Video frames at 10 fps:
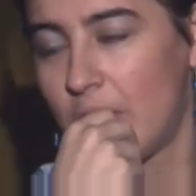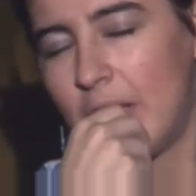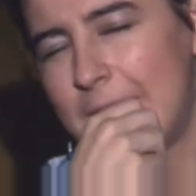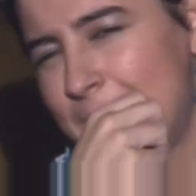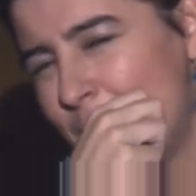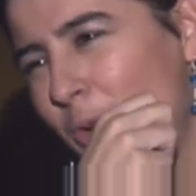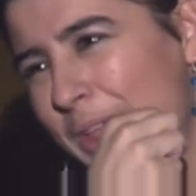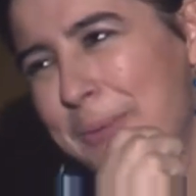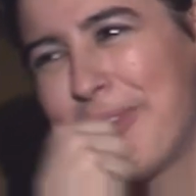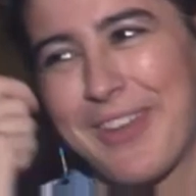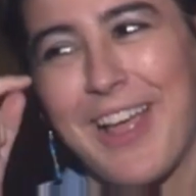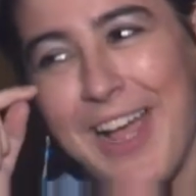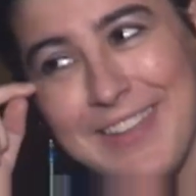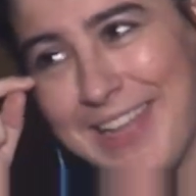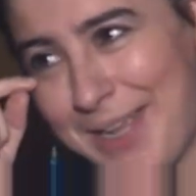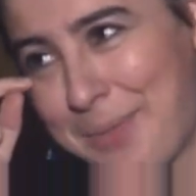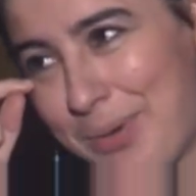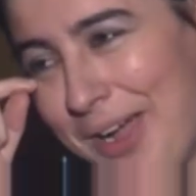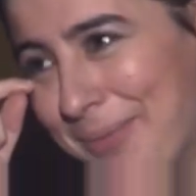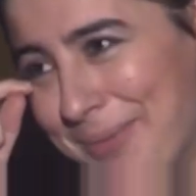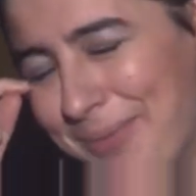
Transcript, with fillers: Uh, no, that was a contact problem,